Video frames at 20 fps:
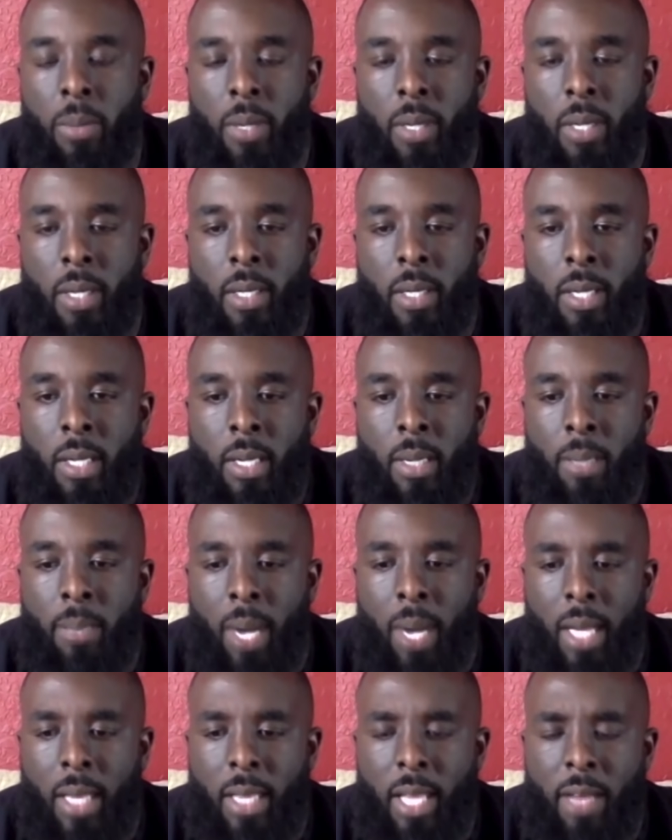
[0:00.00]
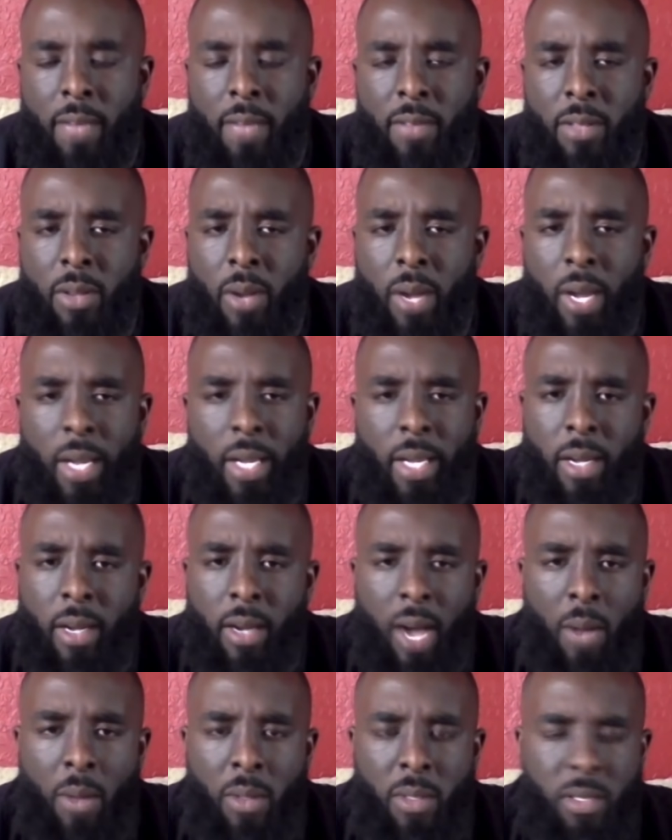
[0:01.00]
But my 11th grade year,
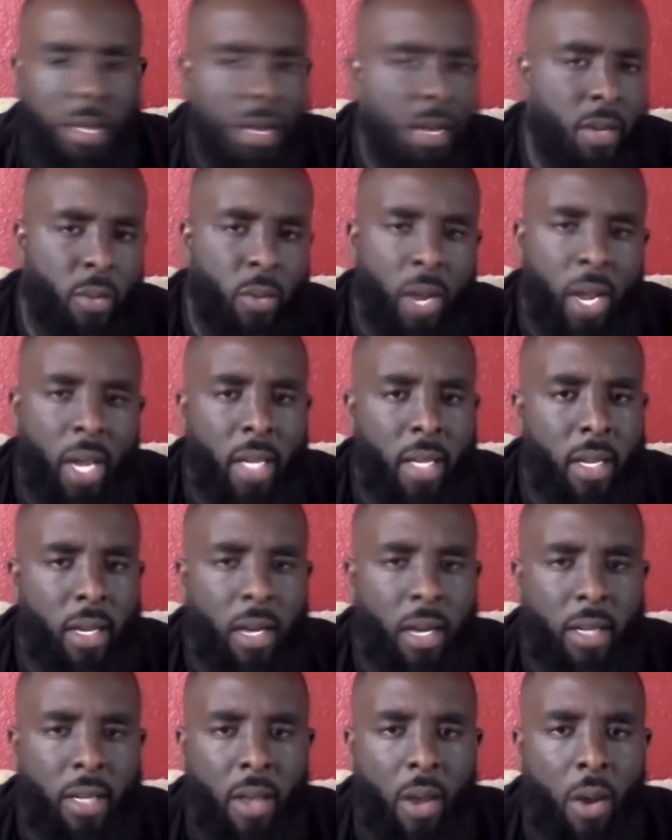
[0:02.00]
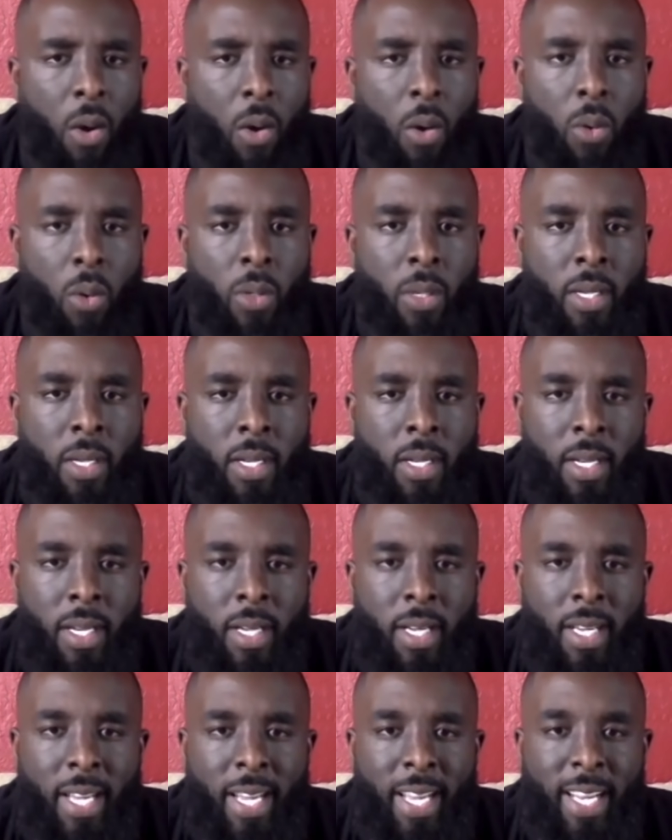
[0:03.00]
I was unranked, unknown,
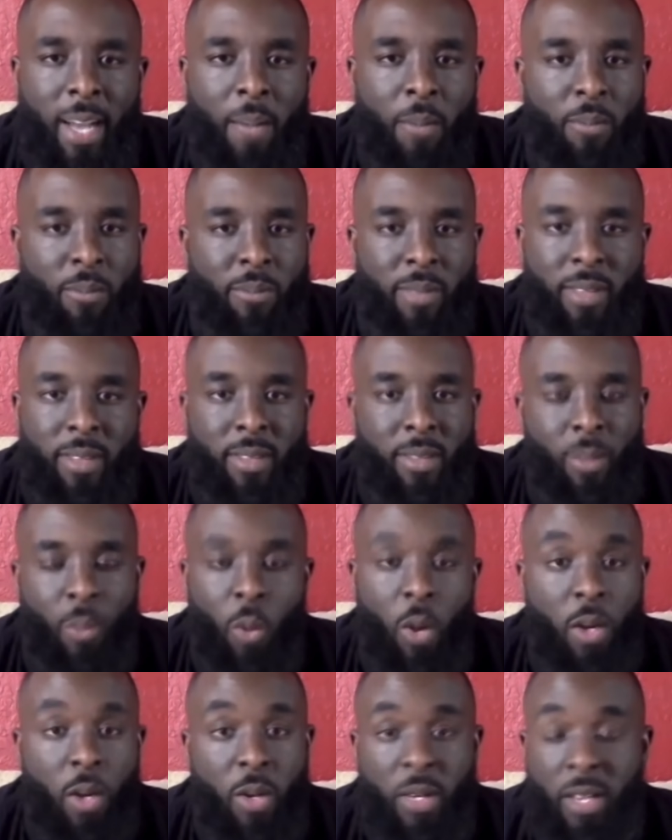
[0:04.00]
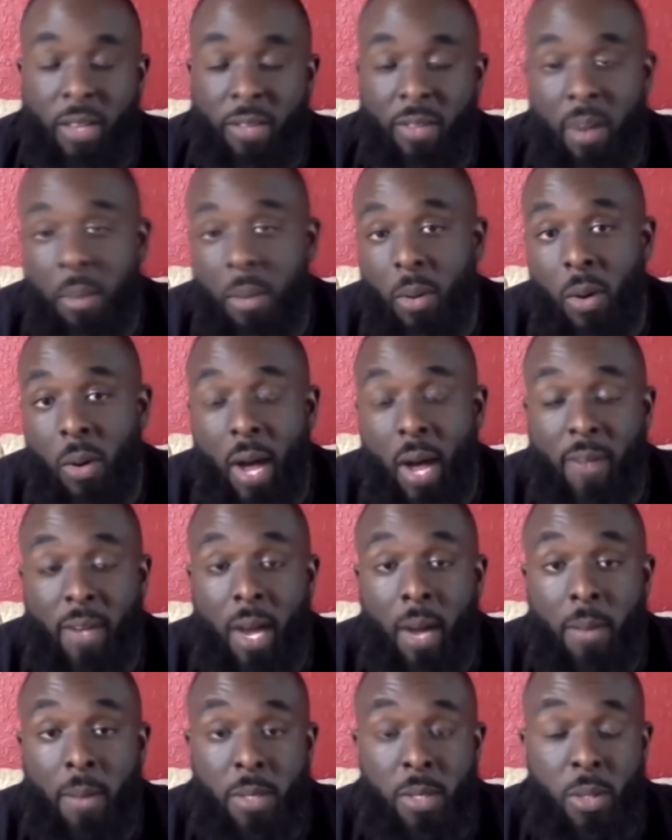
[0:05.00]
and I'm wondering if I'm gonna have the
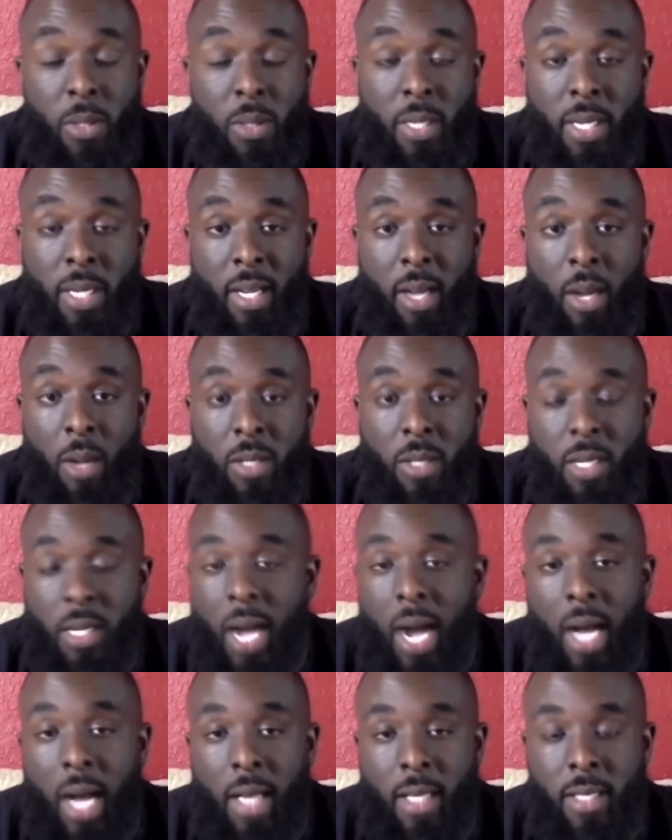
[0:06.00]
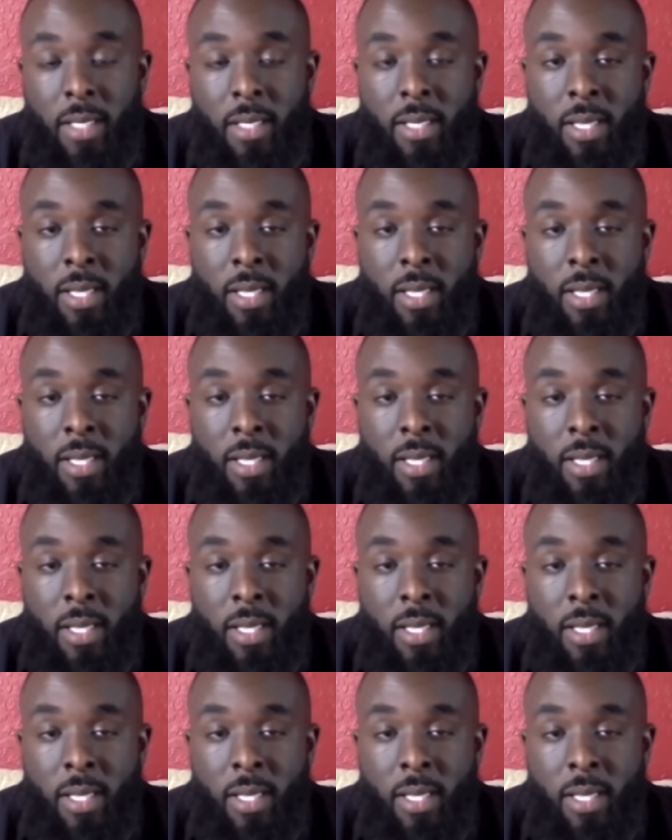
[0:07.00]
opportunity to go to college.